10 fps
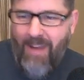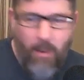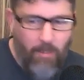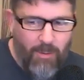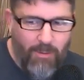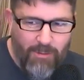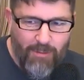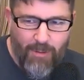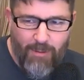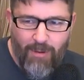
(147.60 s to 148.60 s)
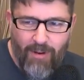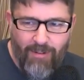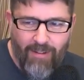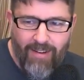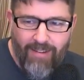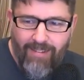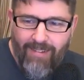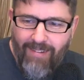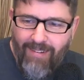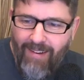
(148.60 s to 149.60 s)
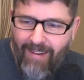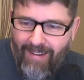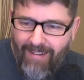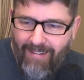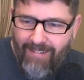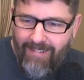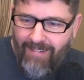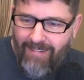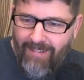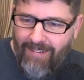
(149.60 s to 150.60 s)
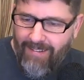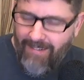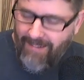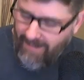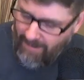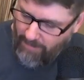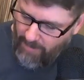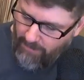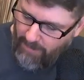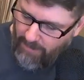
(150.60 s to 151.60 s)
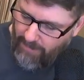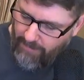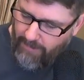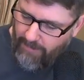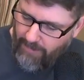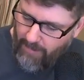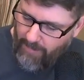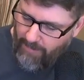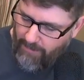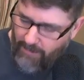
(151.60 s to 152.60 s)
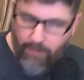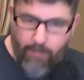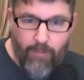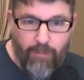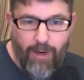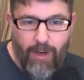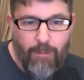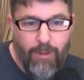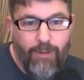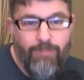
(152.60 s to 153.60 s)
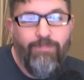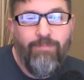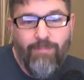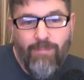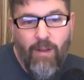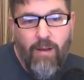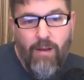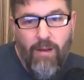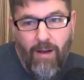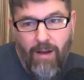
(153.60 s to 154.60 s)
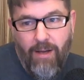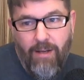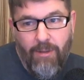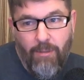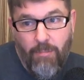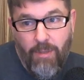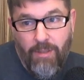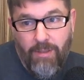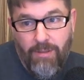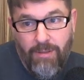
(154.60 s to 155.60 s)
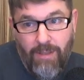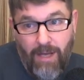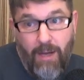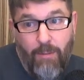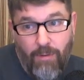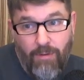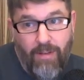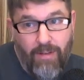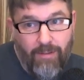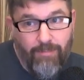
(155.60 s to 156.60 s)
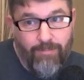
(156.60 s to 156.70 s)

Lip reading: Booze is first, roger that. And I made fun of him for Fireball. I'm partaking.